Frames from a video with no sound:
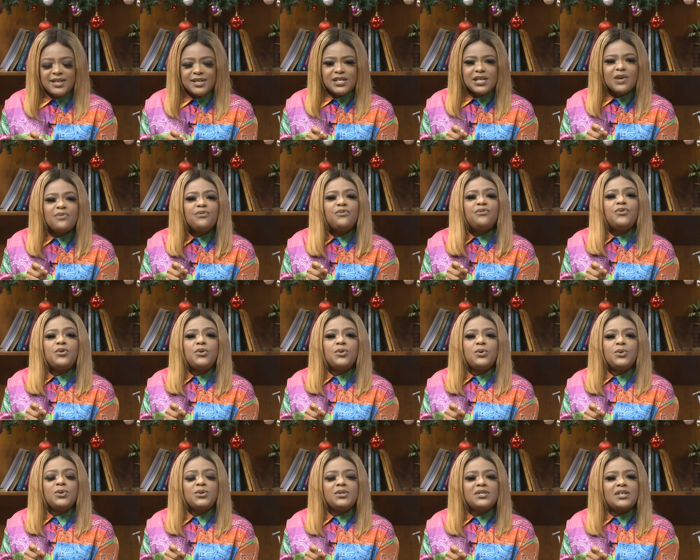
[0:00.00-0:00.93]
some
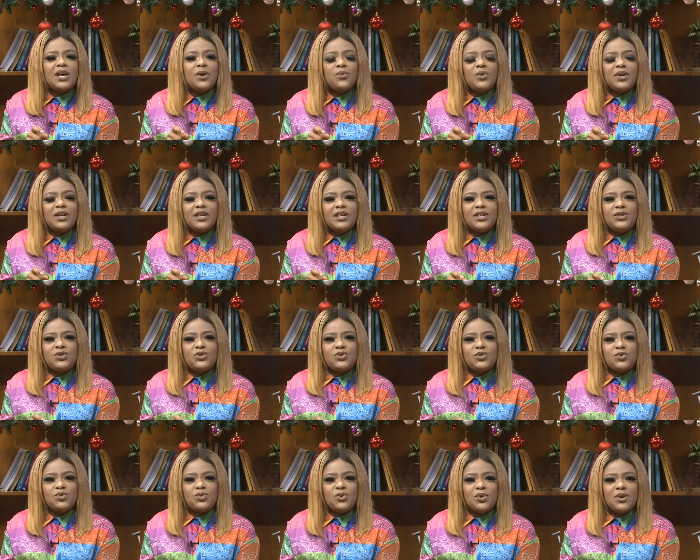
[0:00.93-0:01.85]
foods that we need
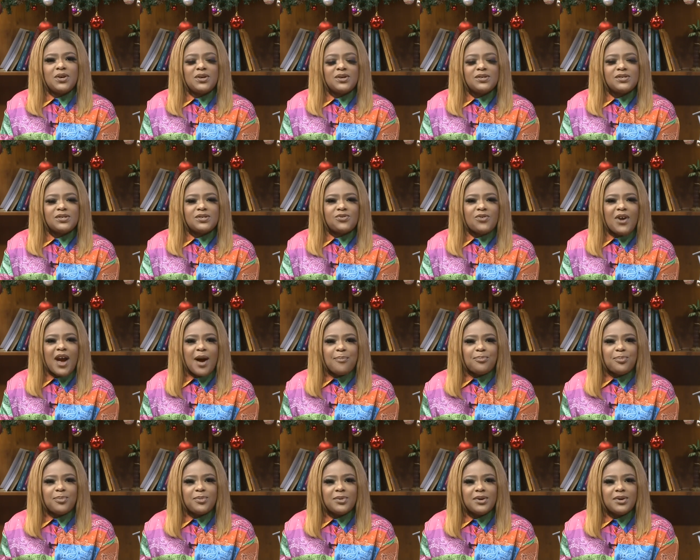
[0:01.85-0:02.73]
to scrap,